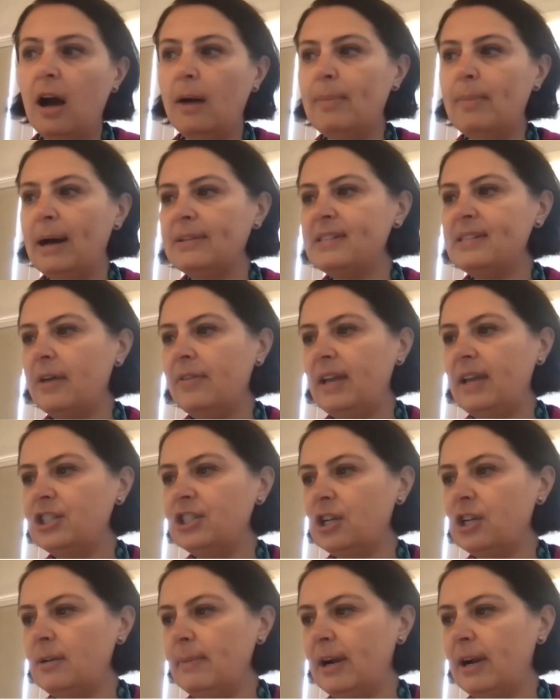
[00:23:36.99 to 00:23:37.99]
about South
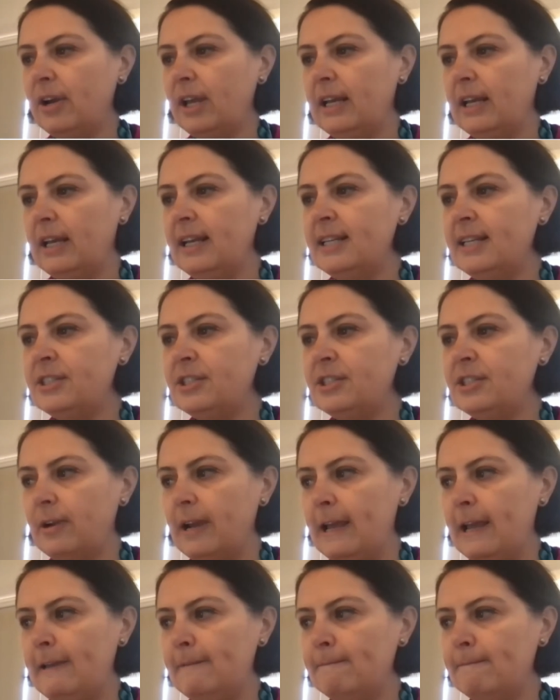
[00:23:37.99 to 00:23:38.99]
Asian American
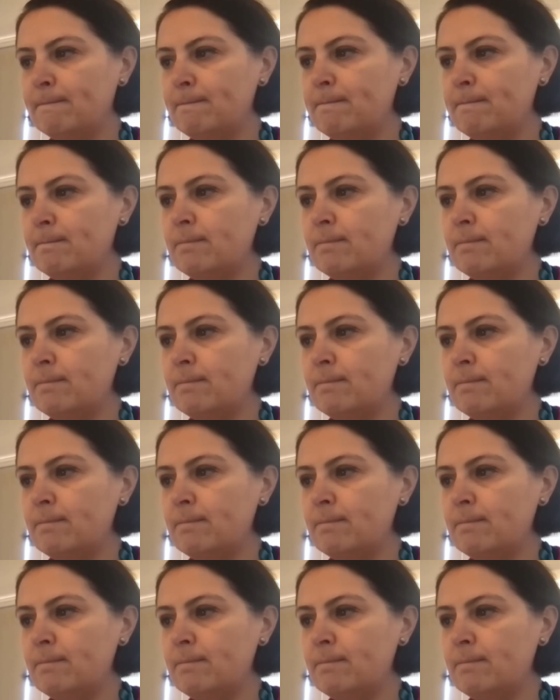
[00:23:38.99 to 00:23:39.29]
history.